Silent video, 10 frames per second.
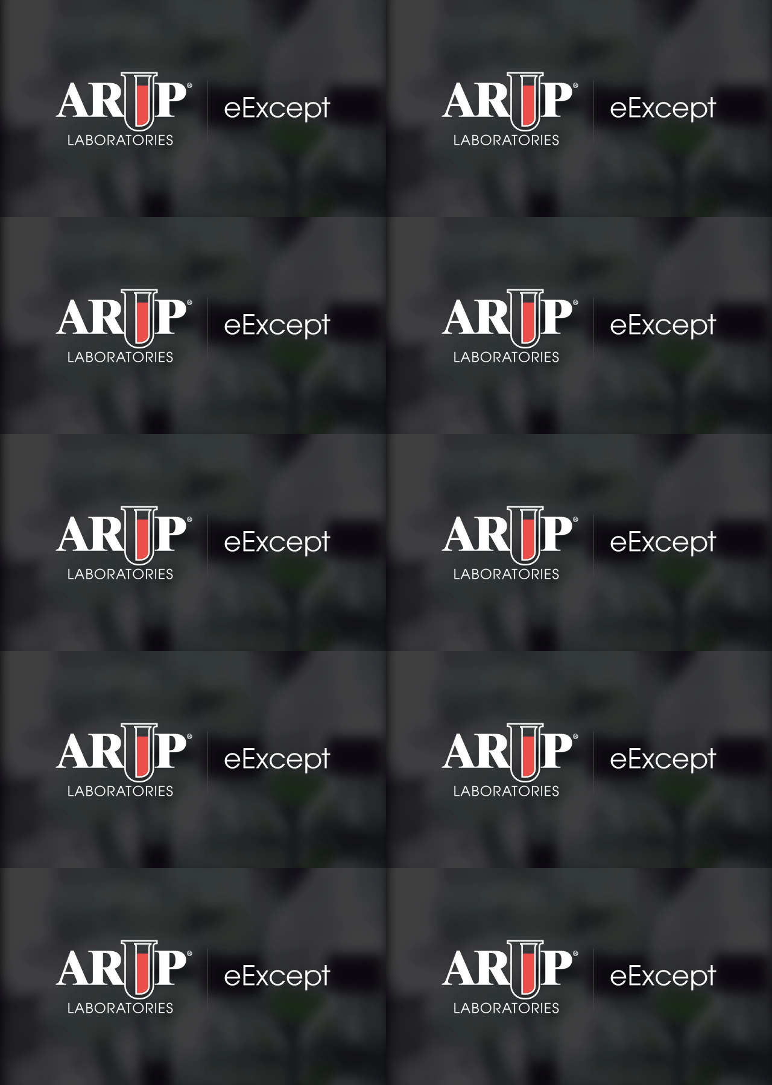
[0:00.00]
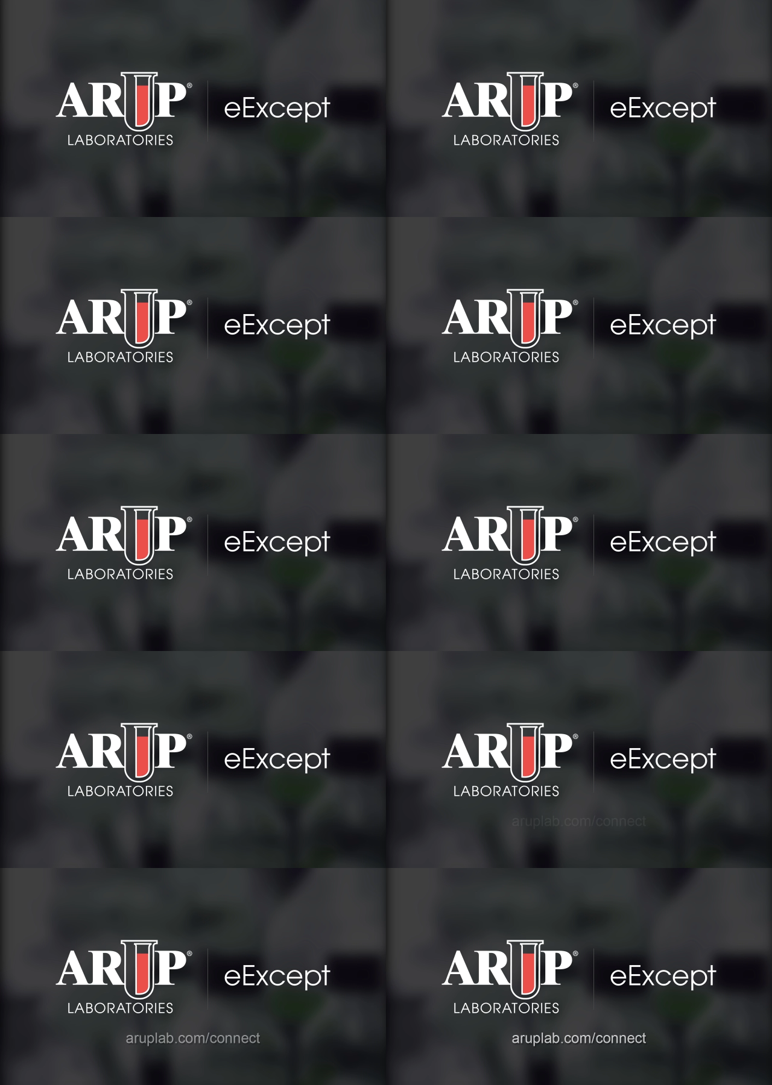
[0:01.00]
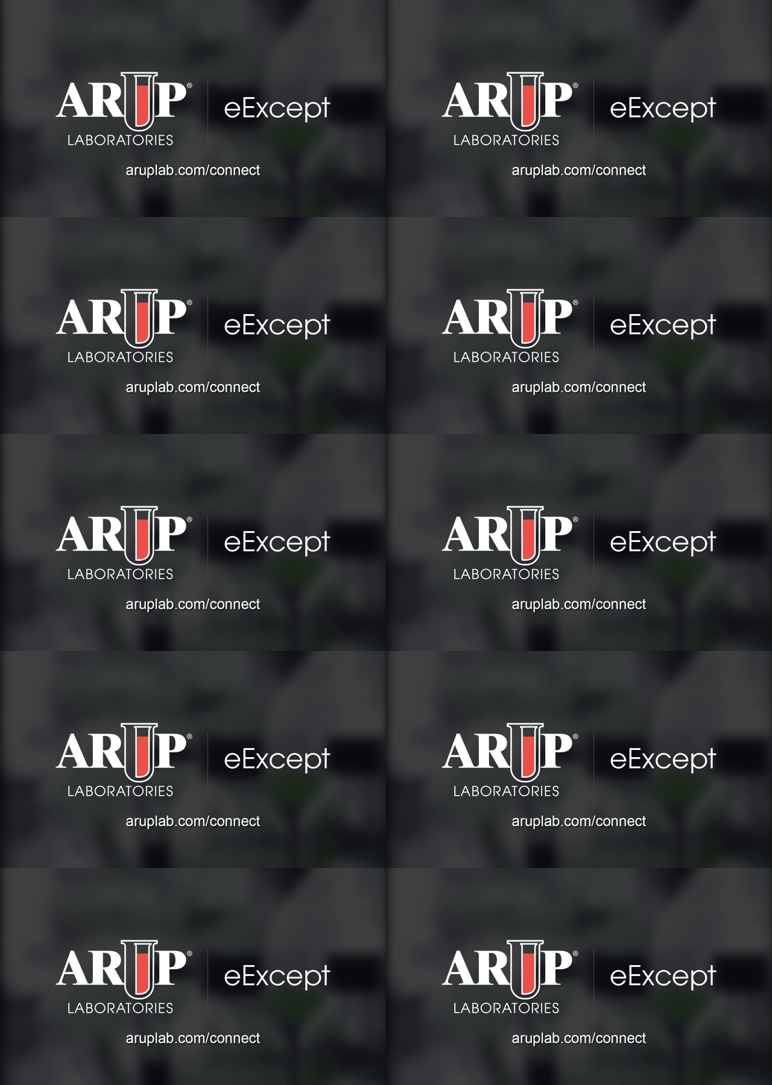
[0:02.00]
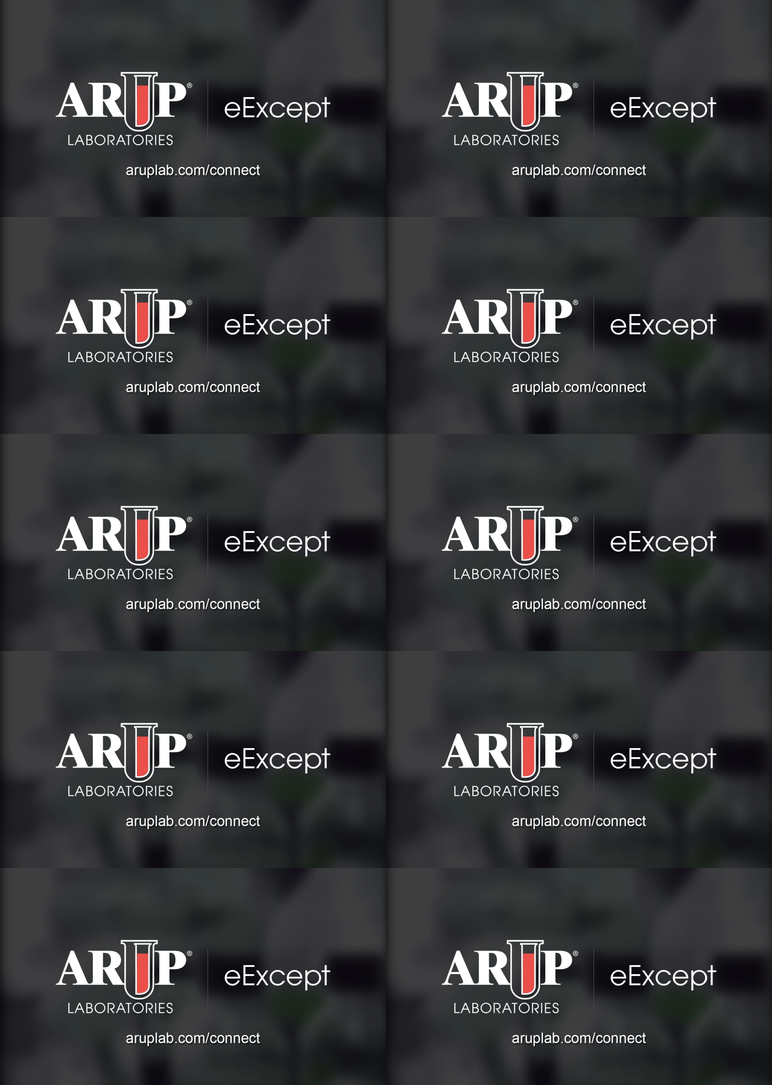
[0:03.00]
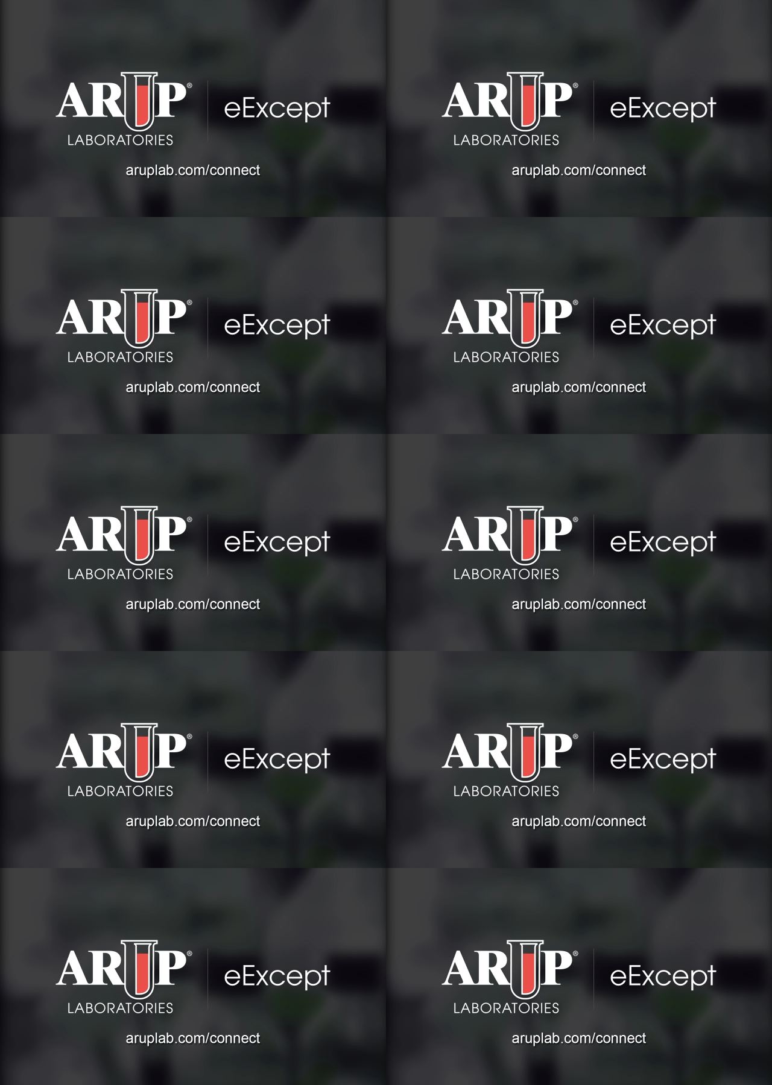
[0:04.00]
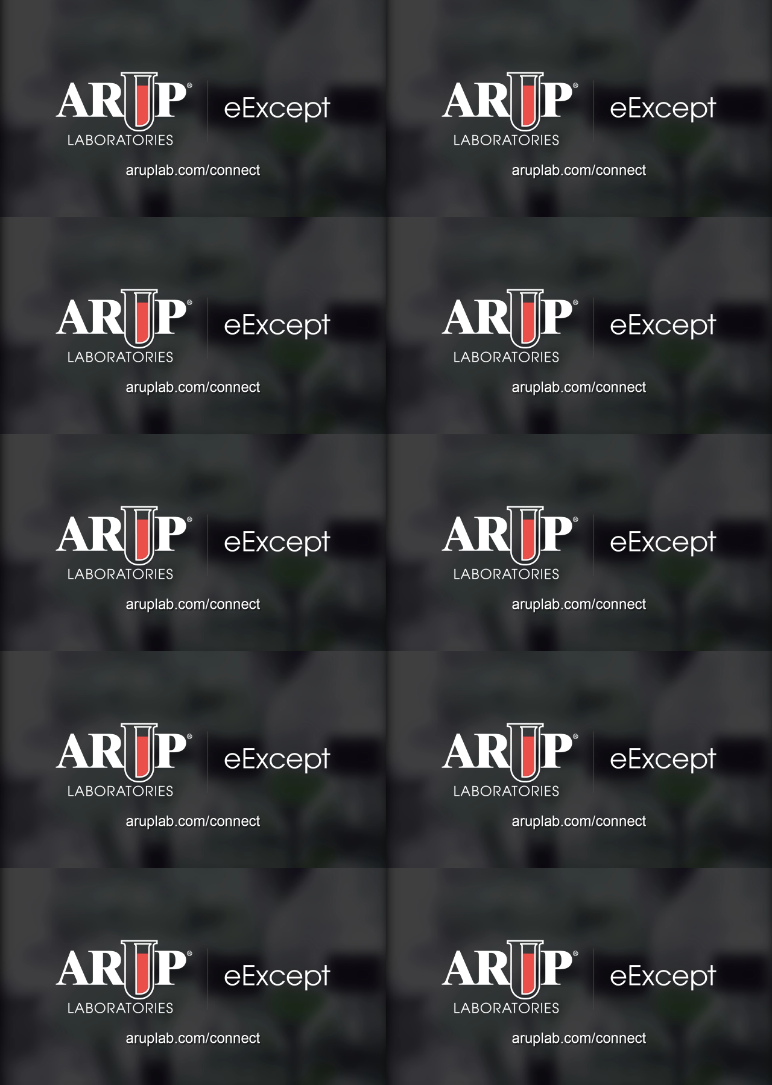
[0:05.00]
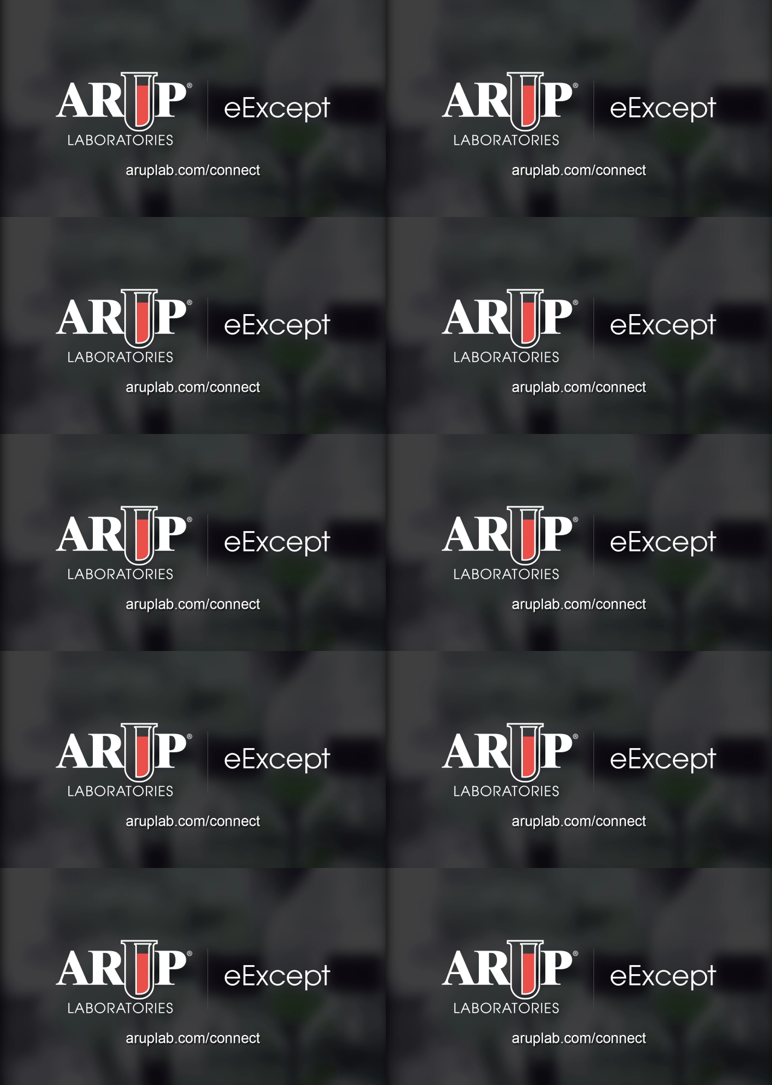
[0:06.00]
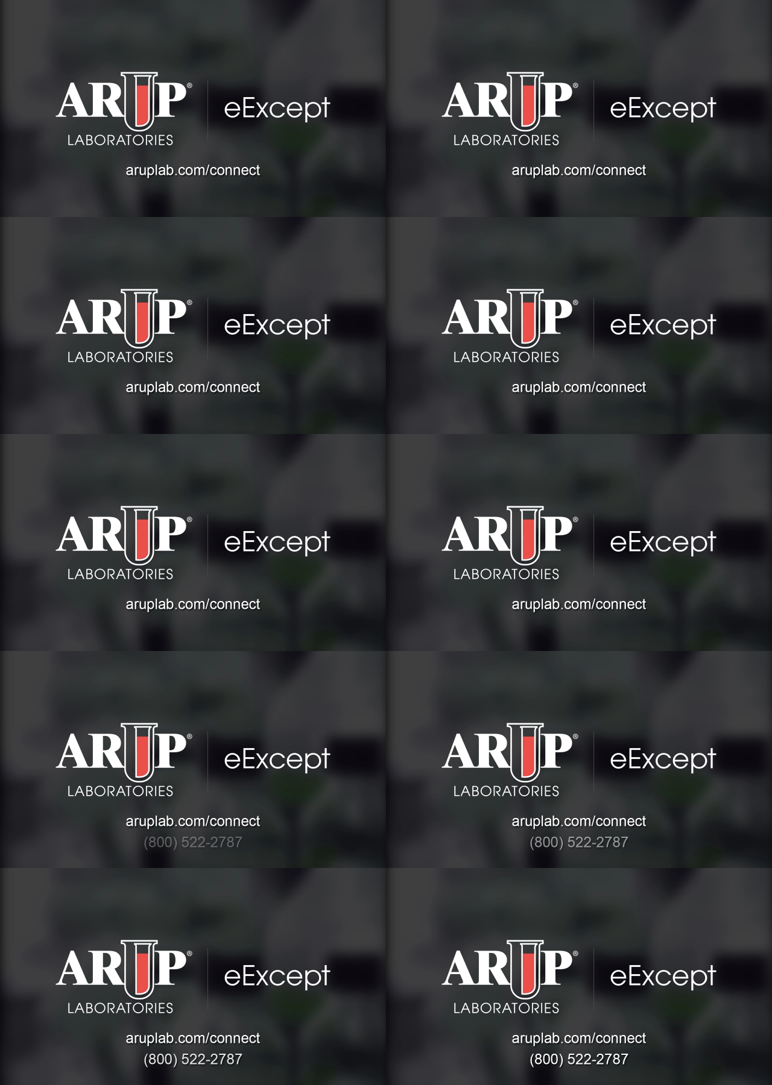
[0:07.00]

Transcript: Nobody's mouth can be seen.